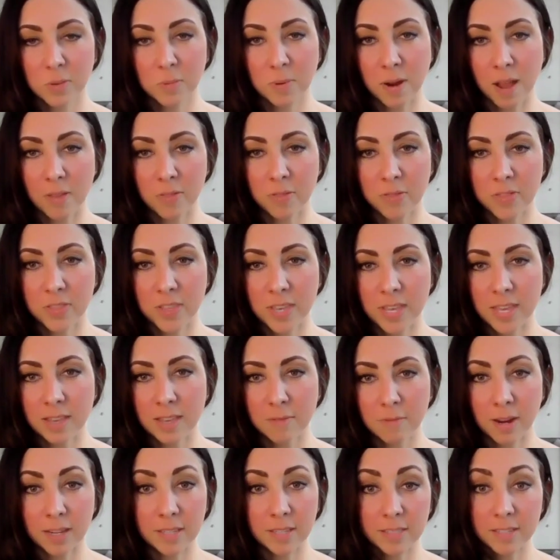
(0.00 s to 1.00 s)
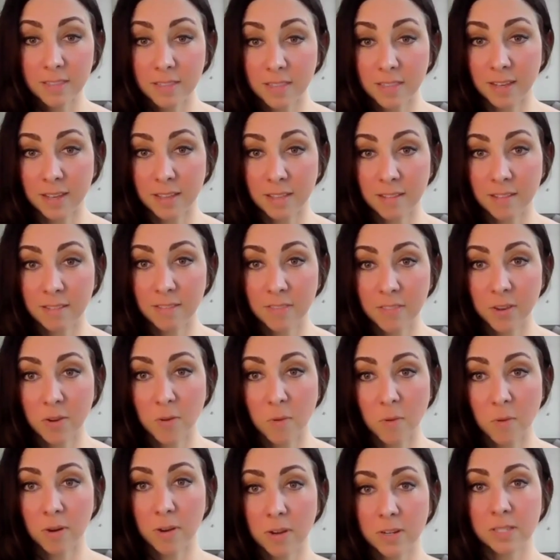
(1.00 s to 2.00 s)
rest of the
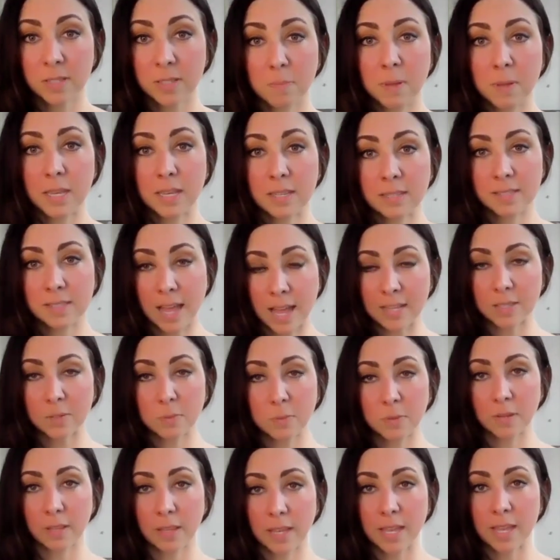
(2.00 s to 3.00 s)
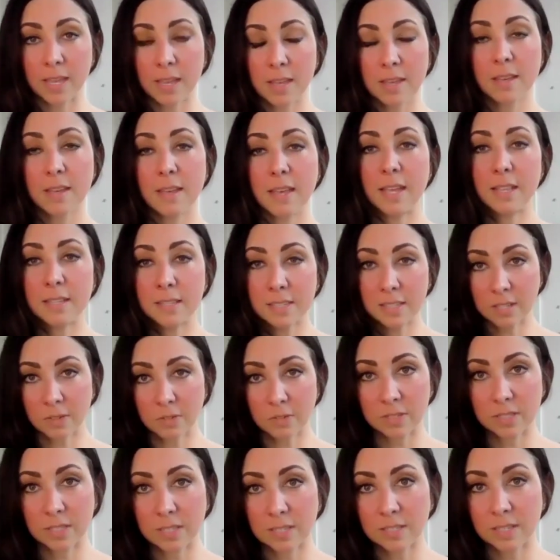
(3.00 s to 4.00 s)
course, because that's really
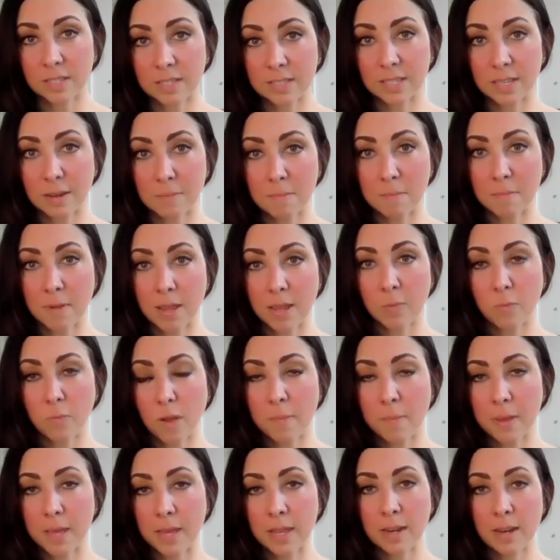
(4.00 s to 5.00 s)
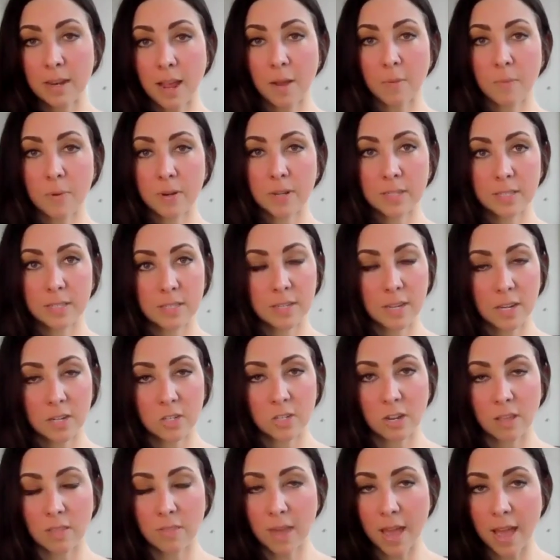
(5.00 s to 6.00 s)
insulin resistance in women. I wanted to
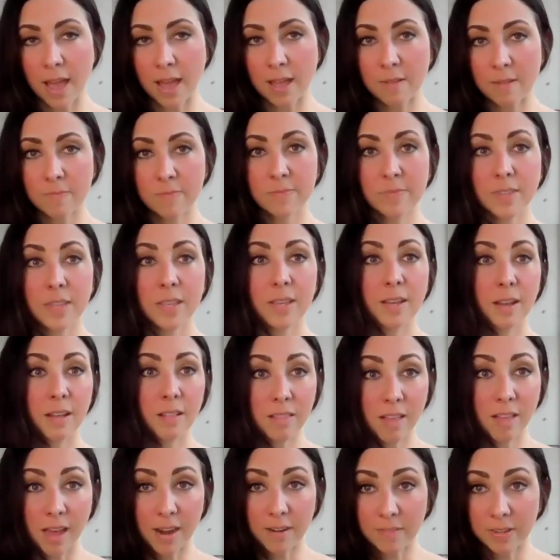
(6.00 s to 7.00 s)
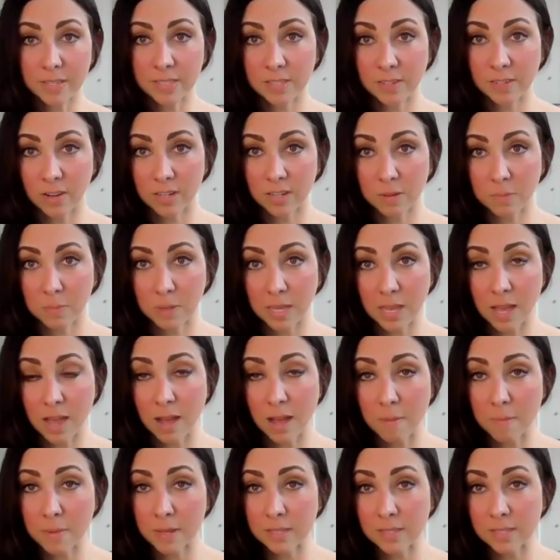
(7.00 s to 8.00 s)
touch on that. A lot of us start to
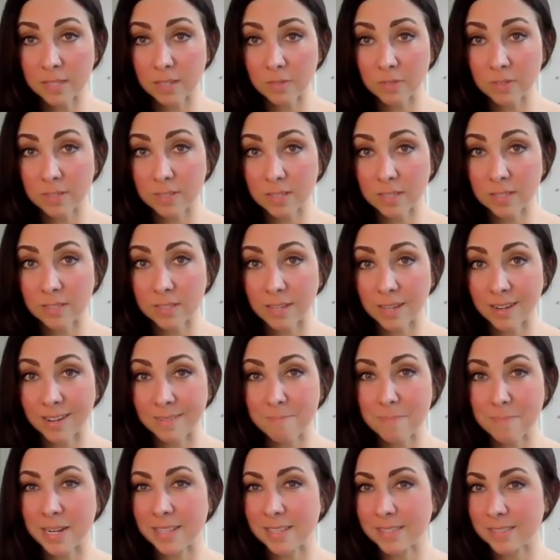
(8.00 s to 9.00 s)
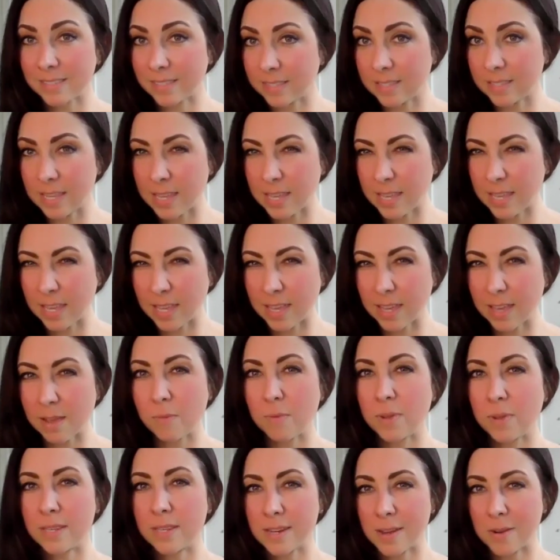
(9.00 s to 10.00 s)
become insulin resistant, but it's sneaky
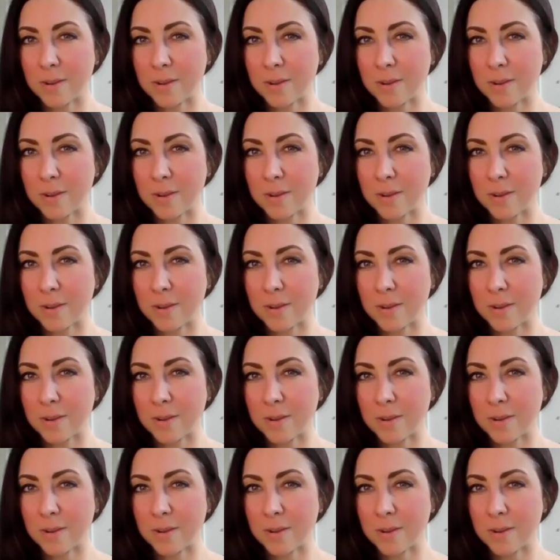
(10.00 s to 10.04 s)
and we